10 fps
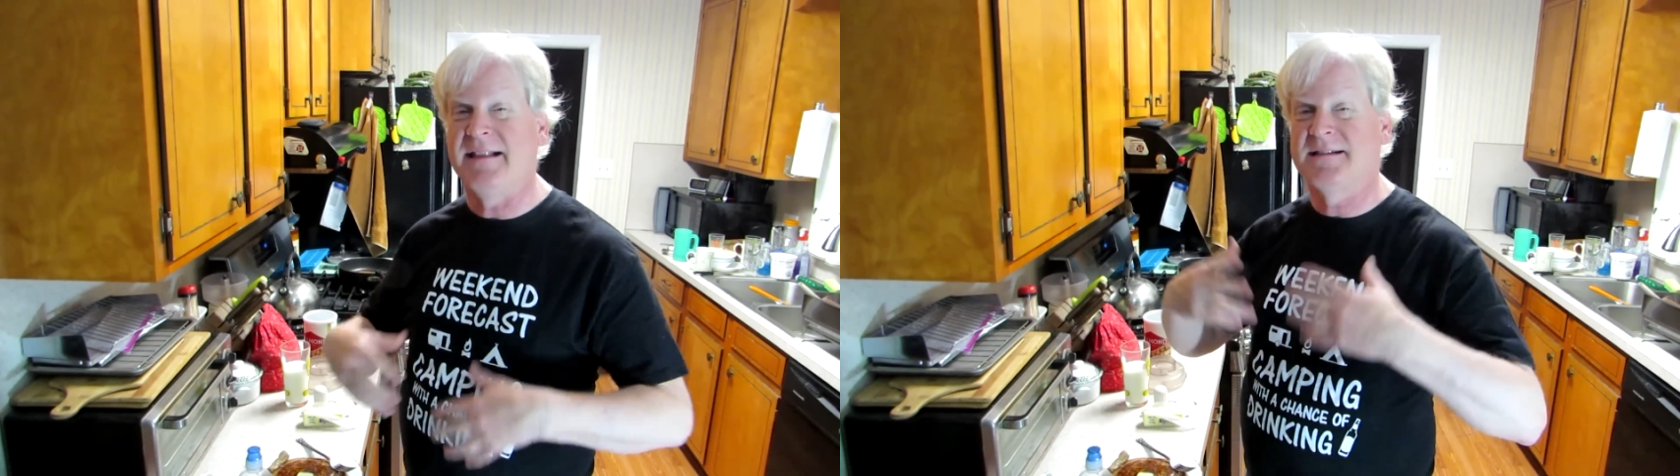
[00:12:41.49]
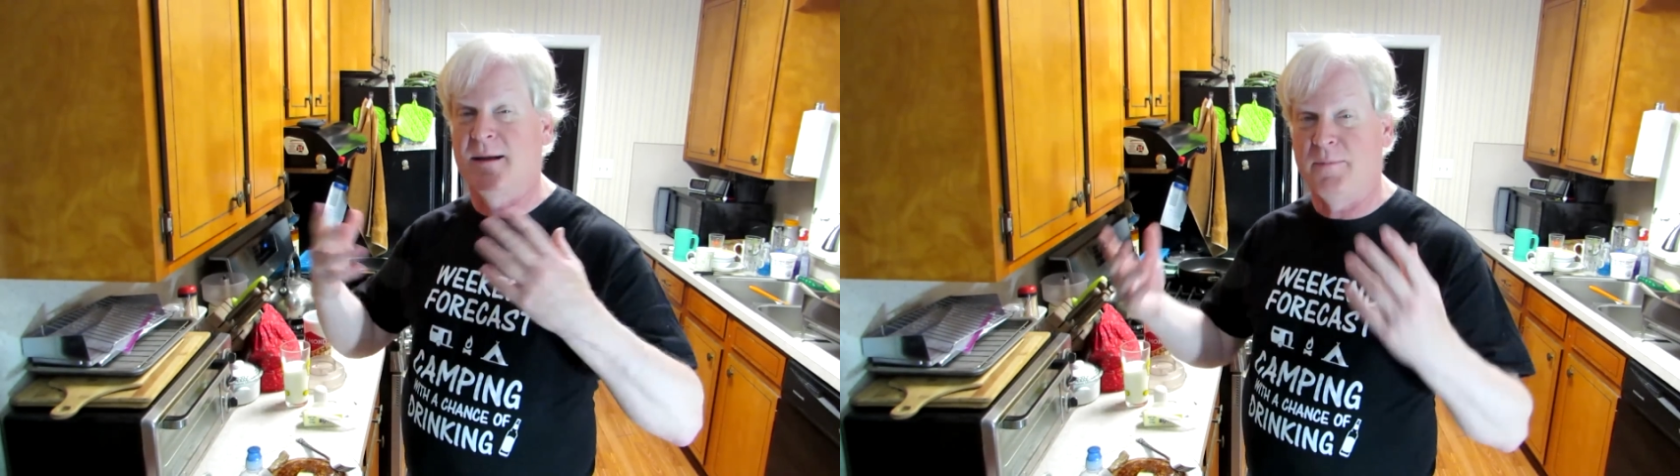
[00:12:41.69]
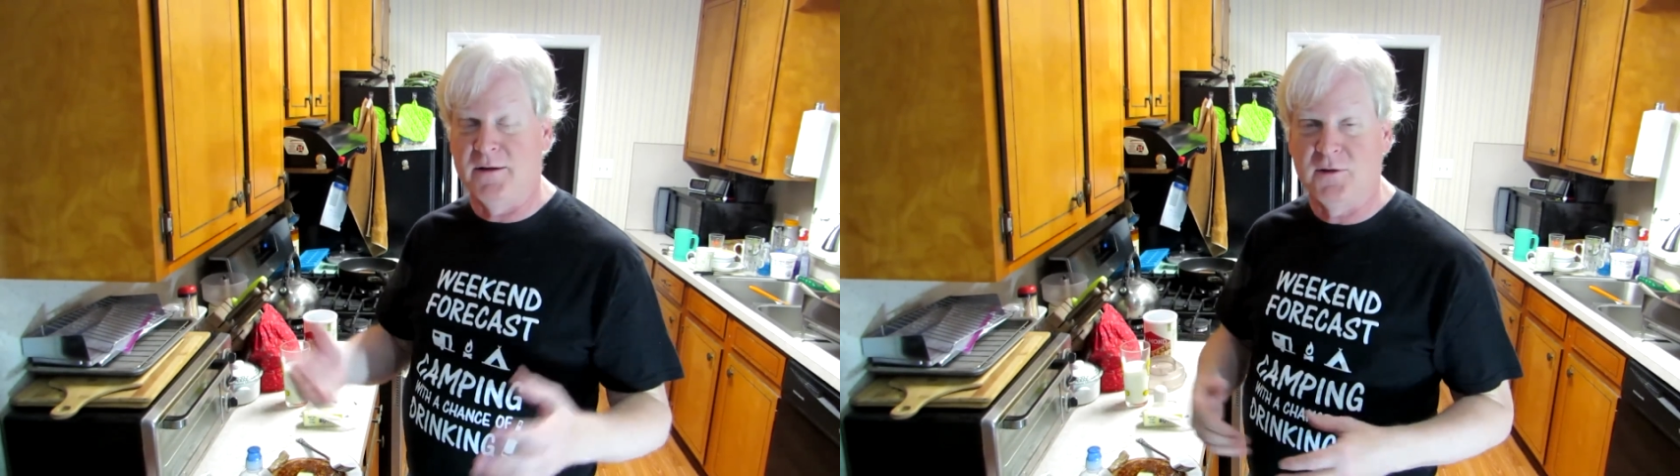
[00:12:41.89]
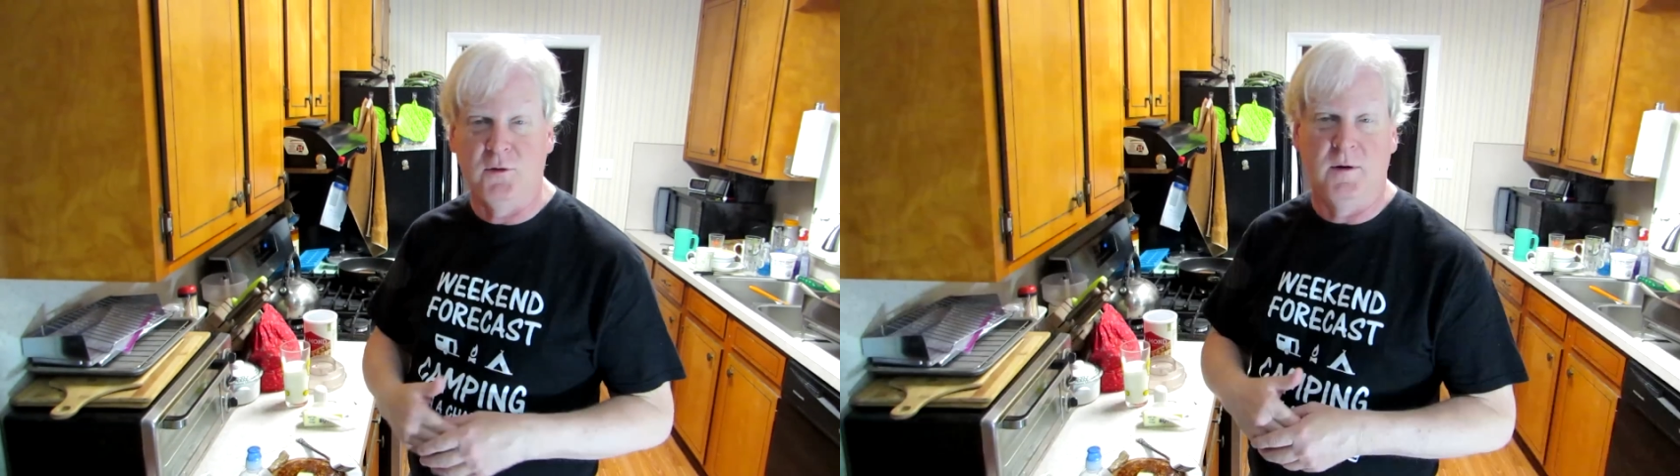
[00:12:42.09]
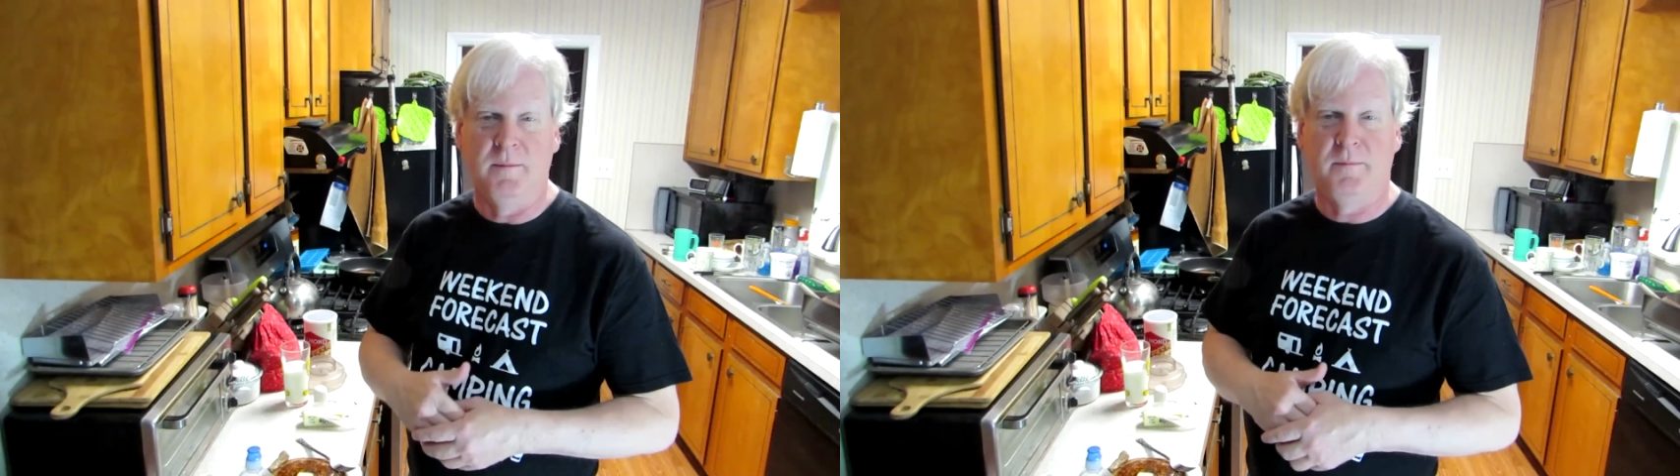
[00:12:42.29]
something
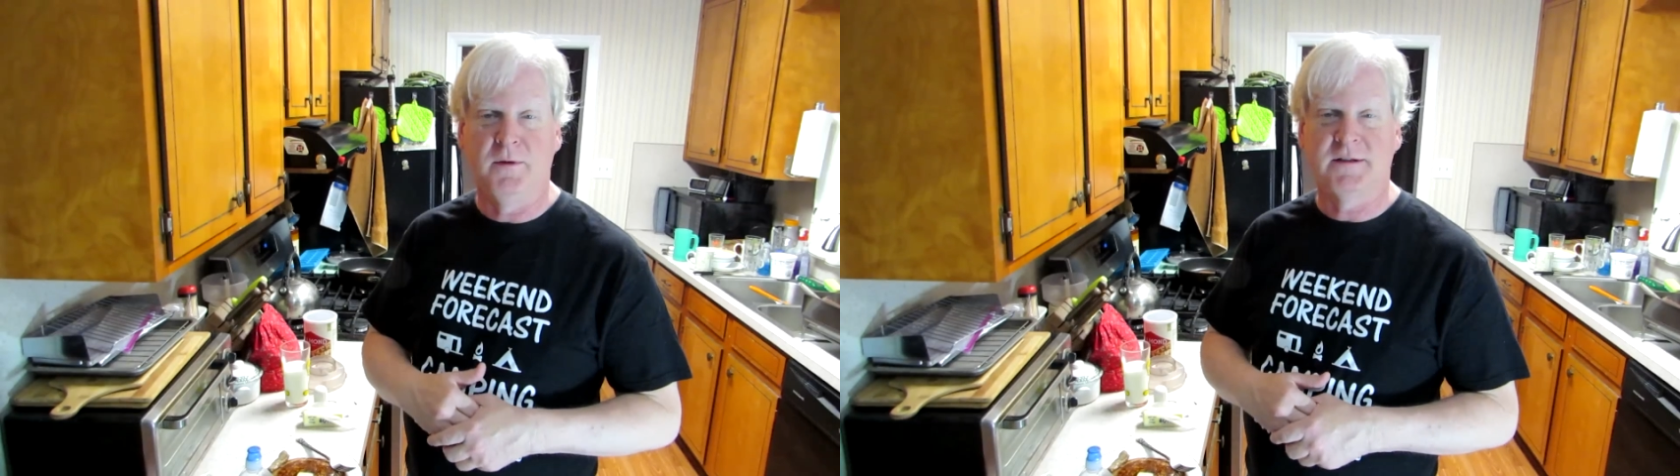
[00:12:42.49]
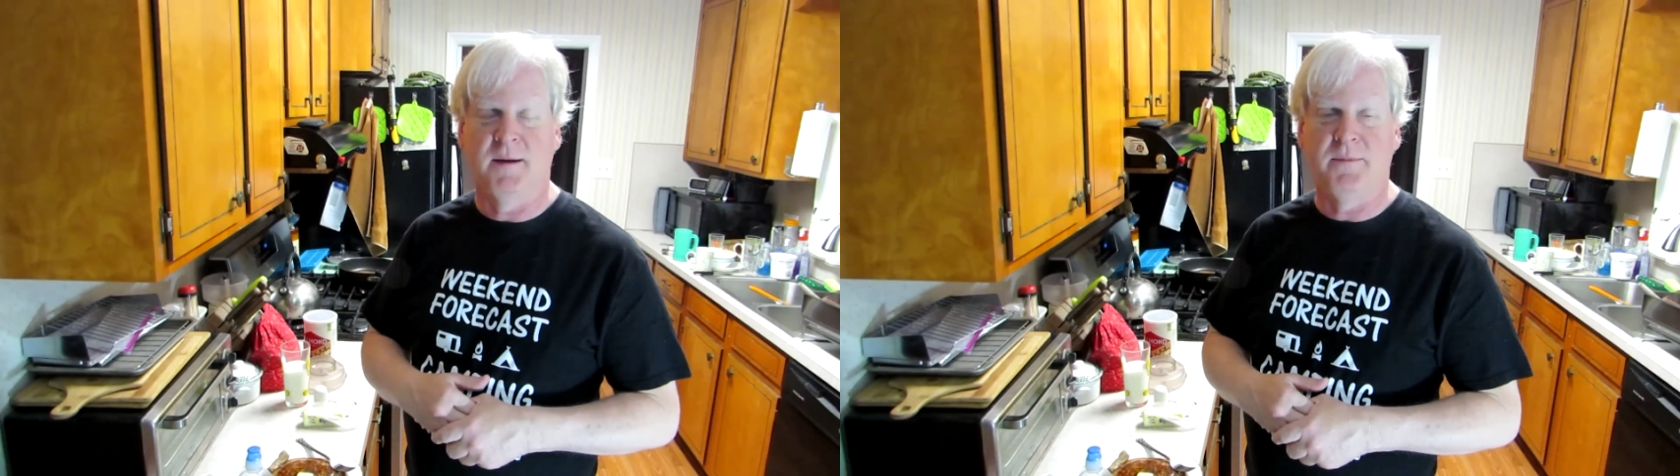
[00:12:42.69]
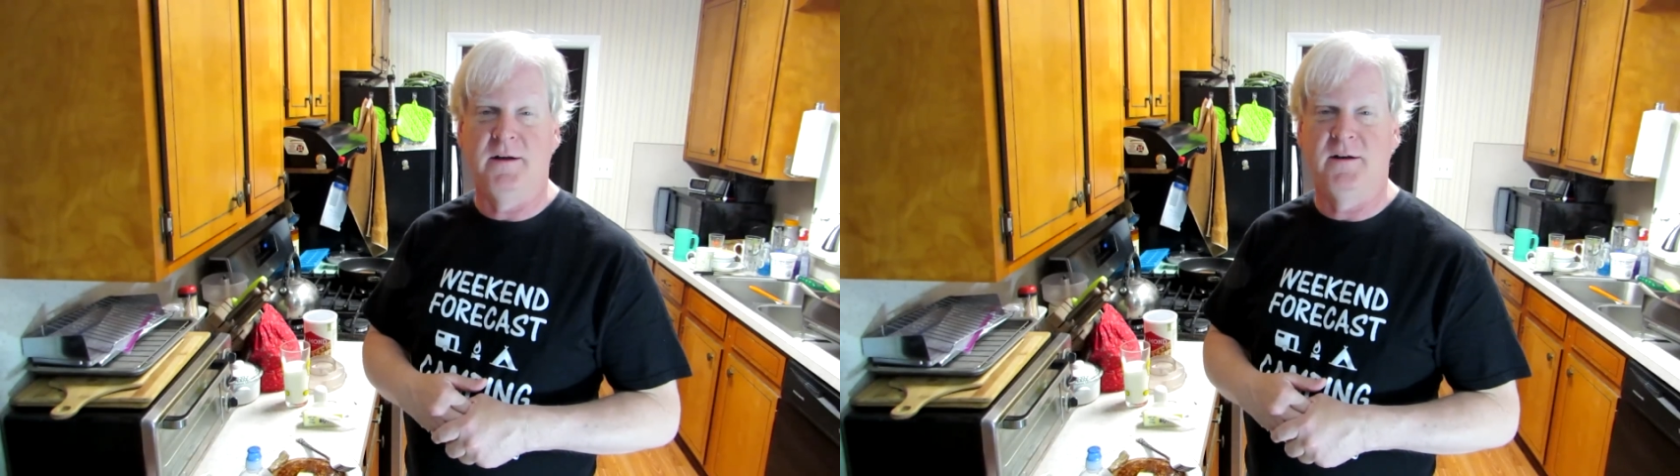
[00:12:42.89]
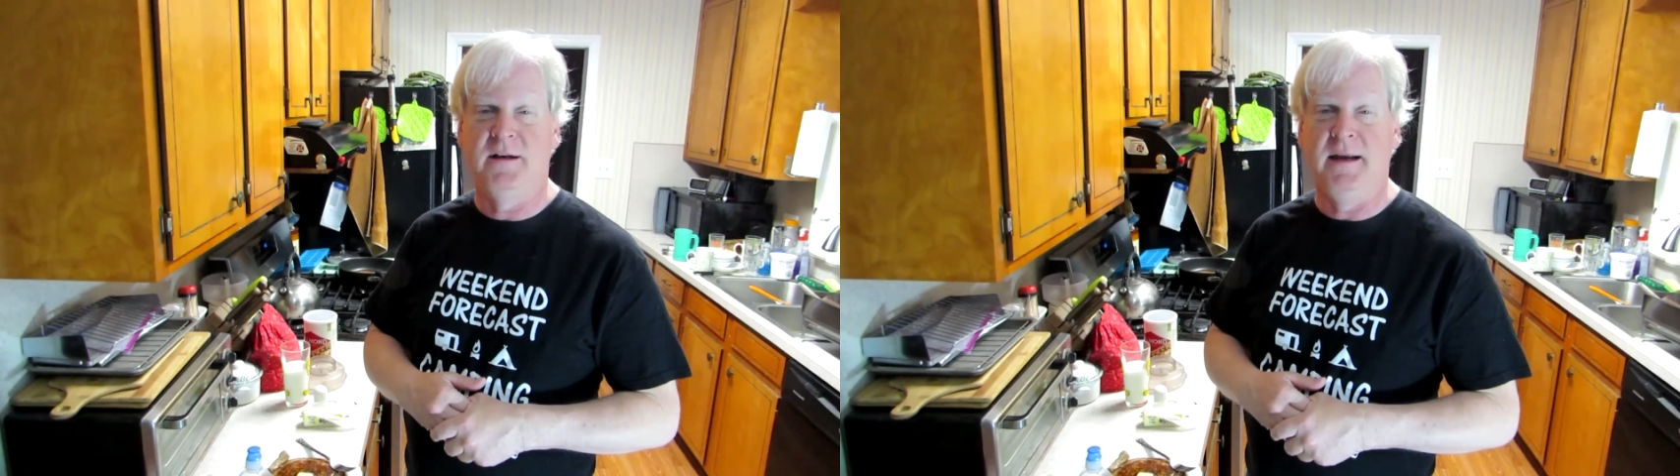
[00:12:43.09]
to them. Put something